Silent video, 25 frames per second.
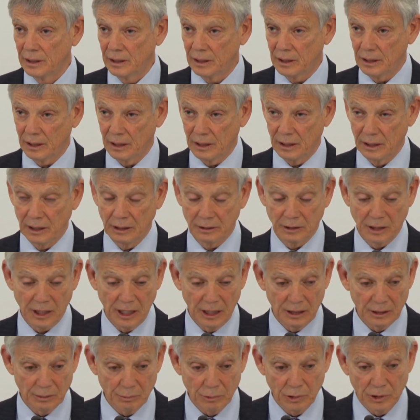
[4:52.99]
And
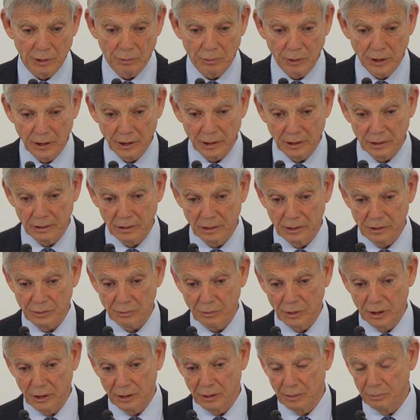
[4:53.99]
Canterbury is
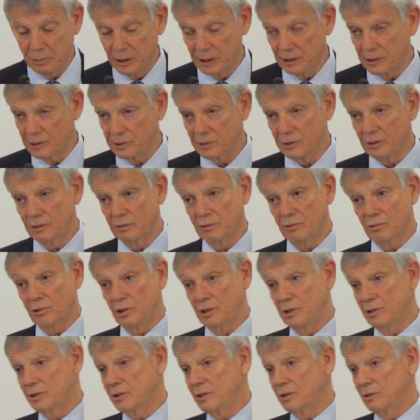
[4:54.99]
where the biggest
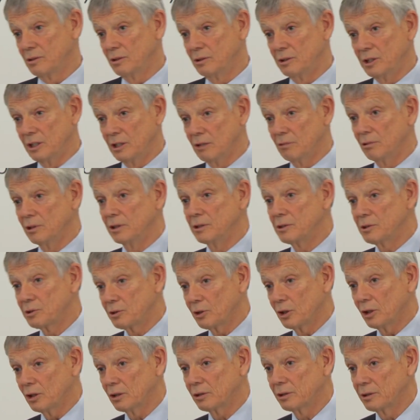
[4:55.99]
increase in the dairy
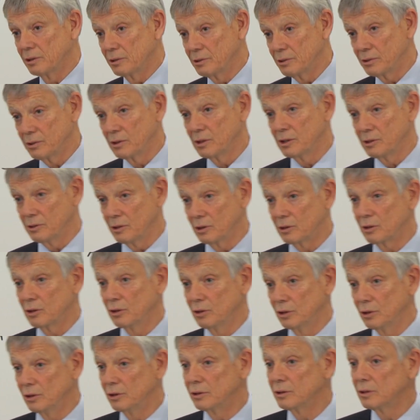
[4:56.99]
stock has
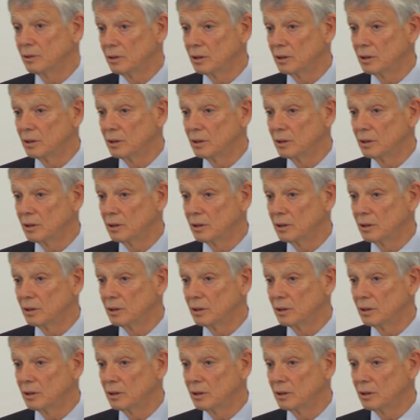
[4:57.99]
occurred.